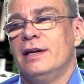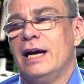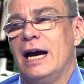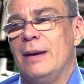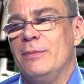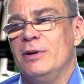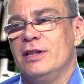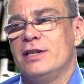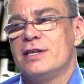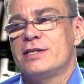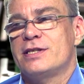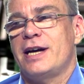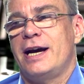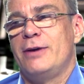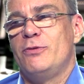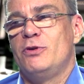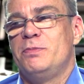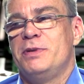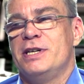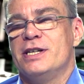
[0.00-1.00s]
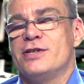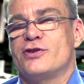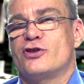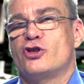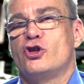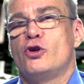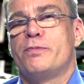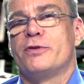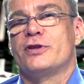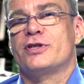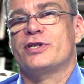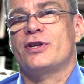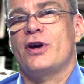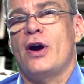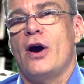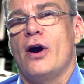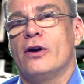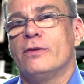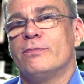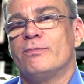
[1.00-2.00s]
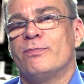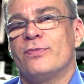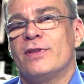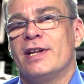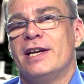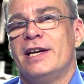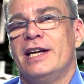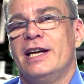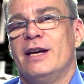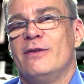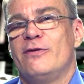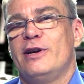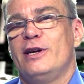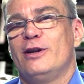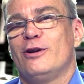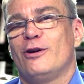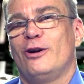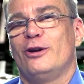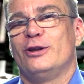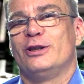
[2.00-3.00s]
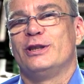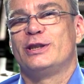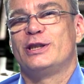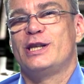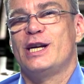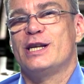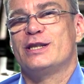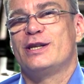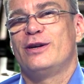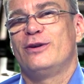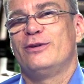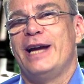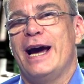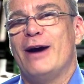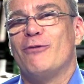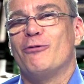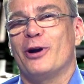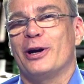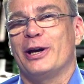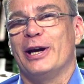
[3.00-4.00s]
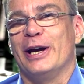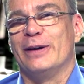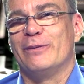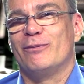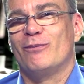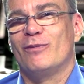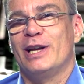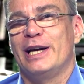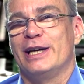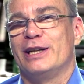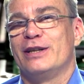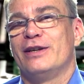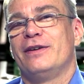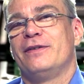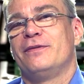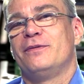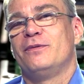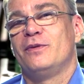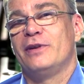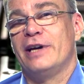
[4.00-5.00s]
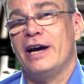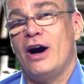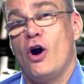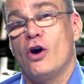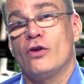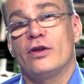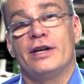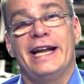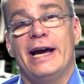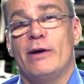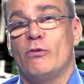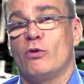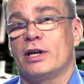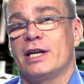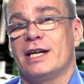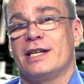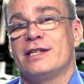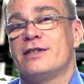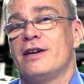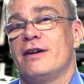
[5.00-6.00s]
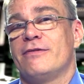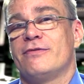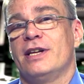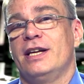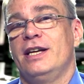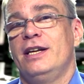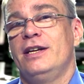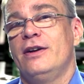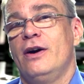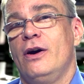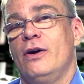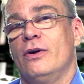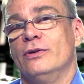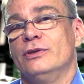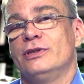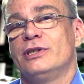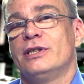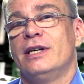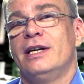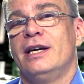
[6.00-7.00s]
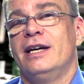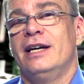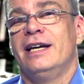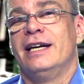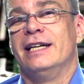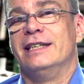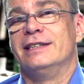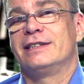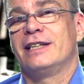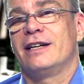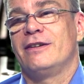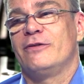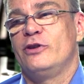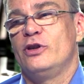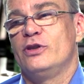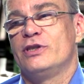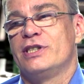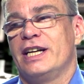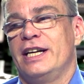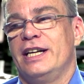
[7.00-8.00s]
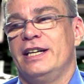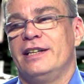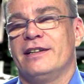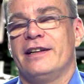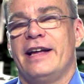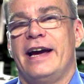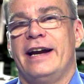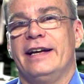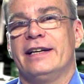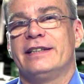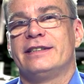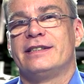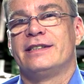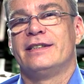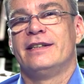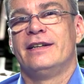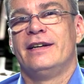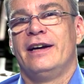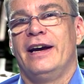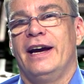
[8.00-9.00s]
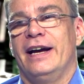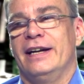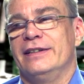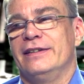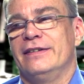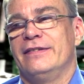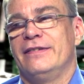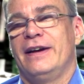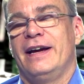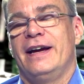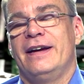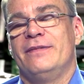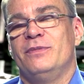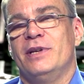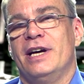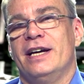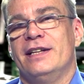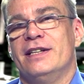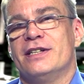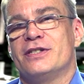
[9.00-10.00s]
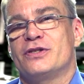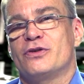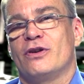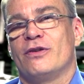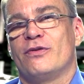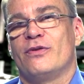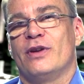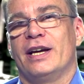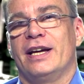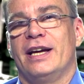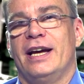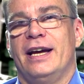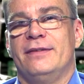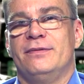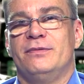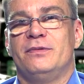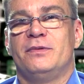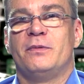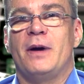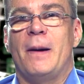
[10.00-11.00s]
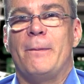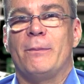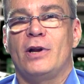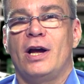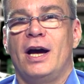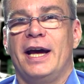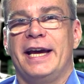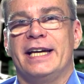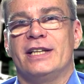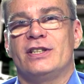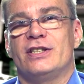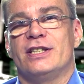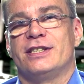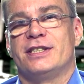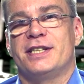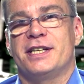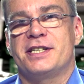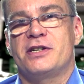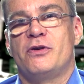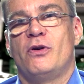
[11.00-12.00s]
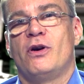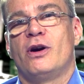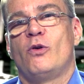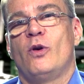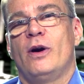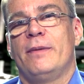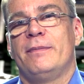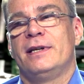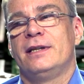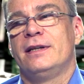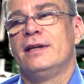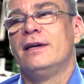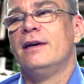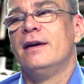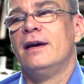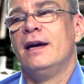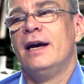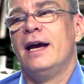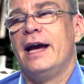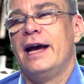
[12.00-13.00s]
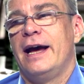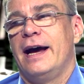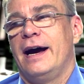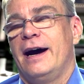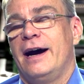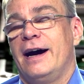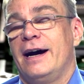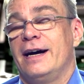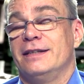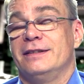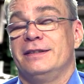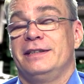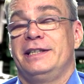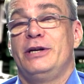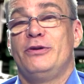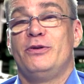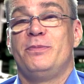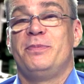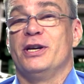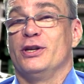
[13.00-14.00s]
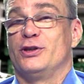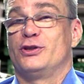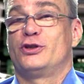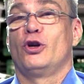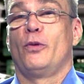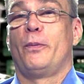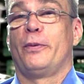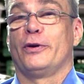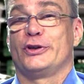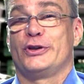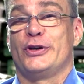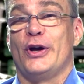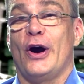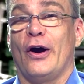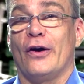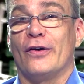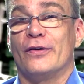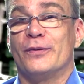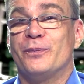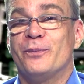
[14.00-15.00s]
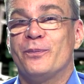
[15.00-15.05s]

I mean, this guy would be a superstar if he learned Cisco networking, like all the networking stuff that he knows, instead of using it in Linux and this sort of thing and applying it to Cisco equipment. He would be a superstar.